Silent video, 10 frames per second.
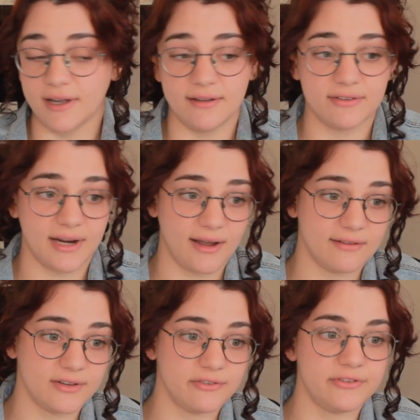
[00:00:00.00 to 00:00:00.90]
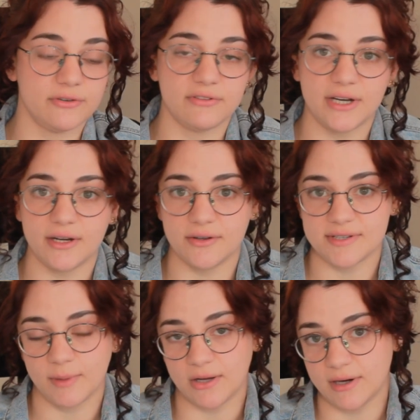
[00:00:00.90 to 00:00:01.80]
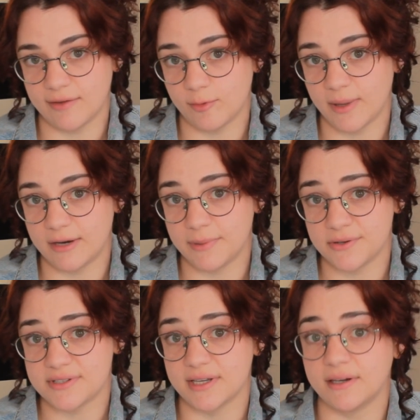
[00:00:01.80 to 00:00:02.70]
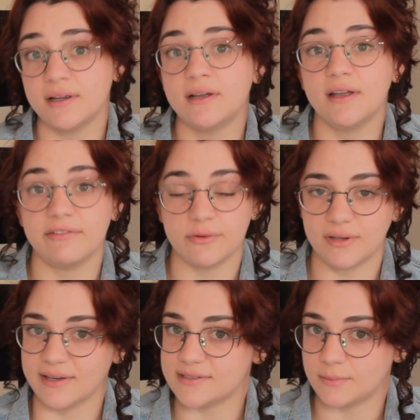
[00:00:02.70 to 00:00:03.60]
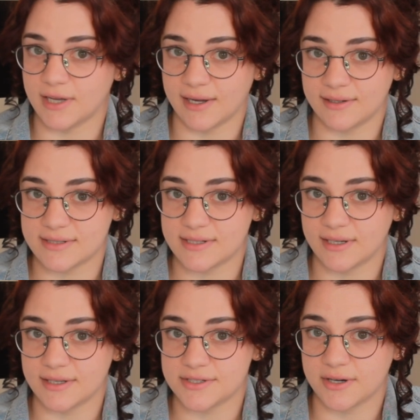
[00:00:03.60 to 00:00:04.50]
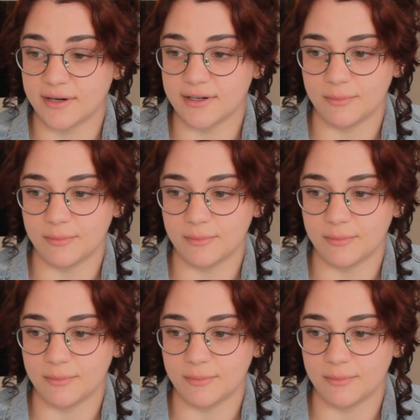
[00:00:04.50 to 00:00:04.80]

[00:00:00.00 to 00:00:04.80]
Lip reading: I even have a few videos about novel pad posted if you would like some guidance to get started.